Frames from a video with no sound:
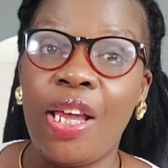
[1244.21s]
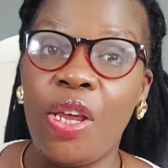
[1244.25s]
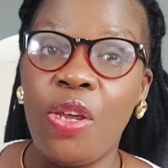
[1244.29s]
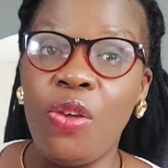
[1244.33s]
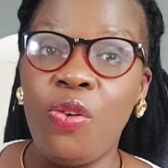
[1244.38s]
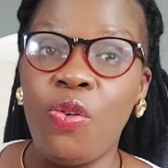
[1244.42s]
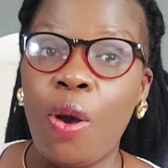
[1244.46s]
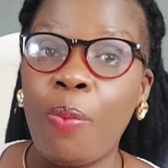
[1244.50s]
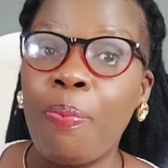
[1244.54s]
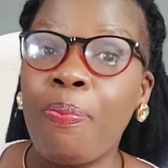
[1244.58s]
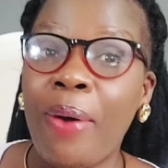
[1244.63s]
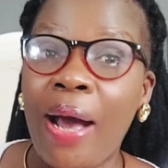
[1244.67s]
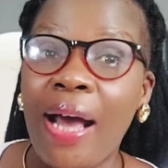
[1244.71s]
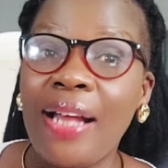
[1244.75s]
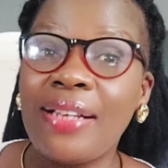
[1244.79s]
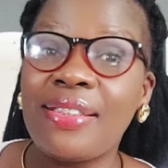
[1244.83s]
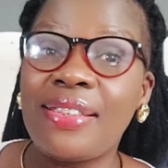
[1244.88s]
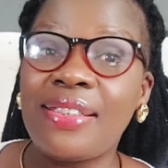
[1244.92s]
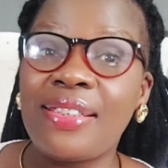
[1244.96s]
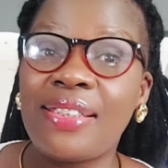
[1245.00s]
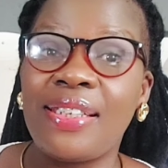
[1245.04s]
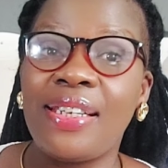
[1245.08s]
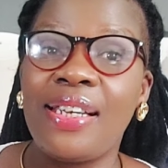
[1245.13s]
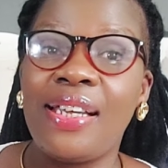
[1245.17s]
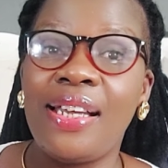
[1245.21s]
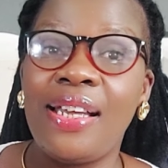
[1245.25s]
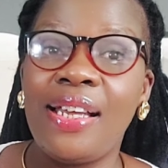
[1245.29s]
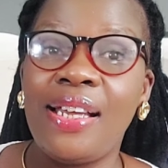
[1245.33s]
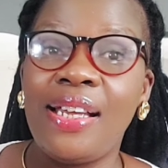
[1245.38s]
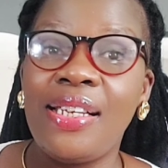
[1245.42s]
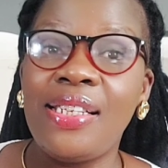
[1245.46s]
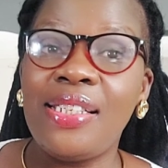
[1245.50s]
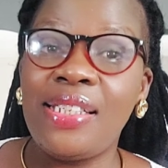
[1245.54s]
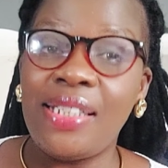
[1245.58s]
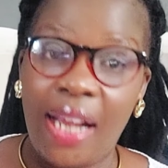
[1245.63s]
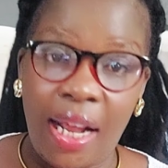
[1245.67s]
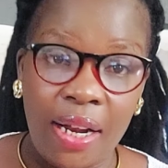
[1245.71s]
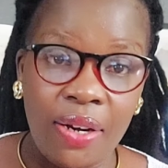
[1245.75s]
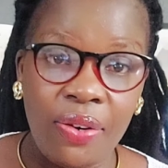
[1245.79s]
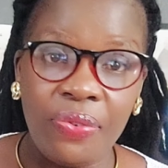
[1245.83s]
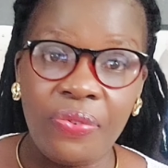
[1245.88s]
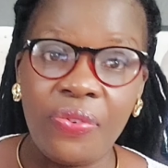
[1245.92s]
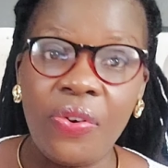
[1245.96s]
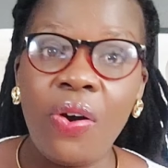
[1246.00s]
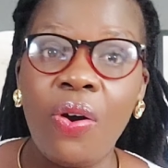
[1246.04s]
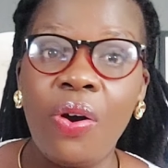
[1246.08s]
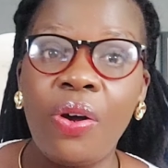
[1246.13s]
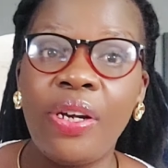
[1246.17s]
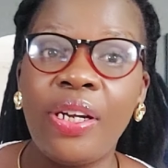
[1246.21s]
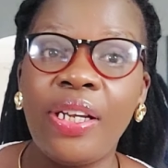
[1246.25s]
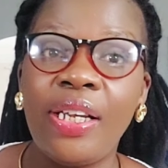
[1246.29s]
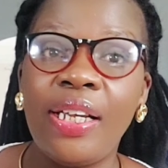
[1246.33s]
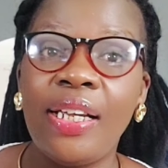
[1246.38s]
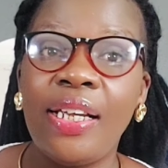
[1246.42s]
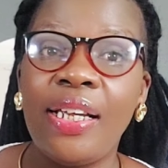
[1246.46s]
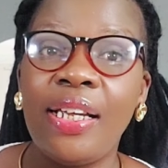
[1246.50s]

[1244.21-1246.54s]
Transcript: your paths, child of God.